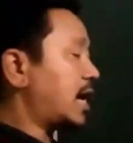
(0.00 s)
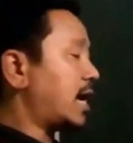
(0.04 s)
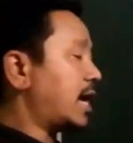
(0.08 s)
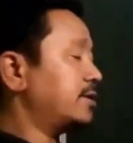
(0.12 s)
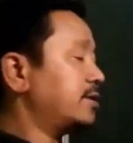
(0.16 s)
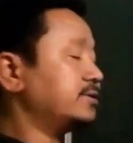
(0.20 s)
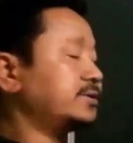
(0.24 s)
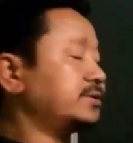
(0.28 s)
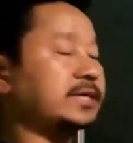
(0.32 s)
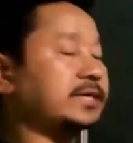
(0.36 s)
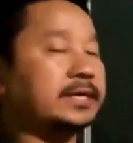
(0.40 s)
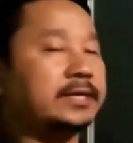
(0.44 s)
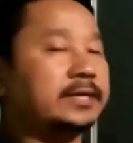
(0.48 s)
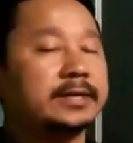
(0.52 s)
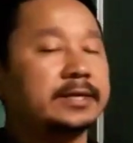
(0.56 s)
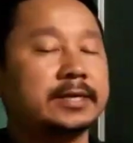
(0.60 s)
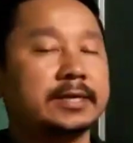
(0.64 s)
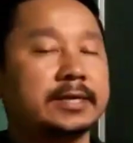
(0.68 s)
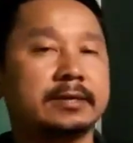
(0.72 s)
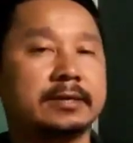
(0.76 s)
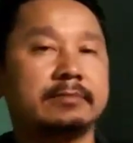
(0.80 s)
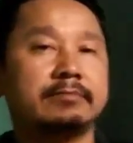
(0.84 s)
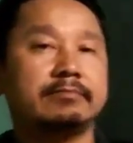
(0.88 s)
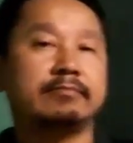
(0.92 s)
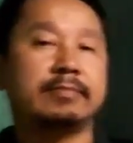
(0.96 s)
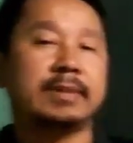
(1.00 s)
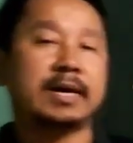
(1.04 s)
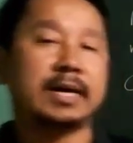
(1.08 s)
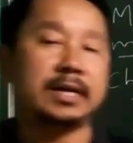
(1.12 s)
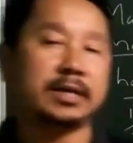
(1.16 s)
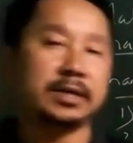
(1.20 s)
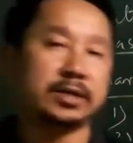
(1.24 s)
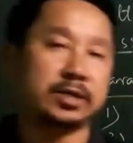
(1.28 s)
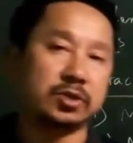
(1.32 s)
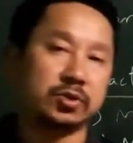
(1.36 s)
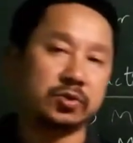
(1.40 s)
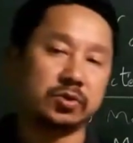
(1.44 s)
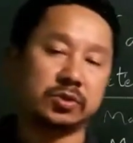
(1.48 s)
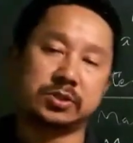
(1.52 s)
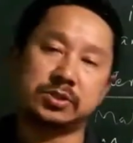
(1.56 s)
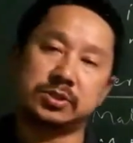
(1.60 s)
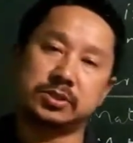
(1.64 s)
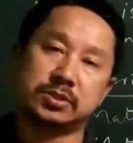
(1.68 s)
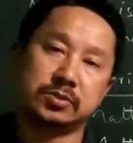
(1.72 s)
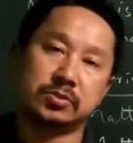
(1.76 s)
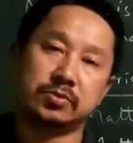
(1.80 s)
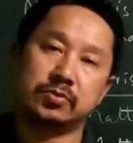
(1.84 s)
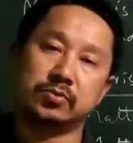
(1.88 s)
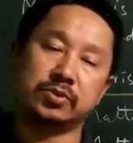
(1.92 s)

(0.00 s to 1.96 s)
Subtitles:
ions, and molecules,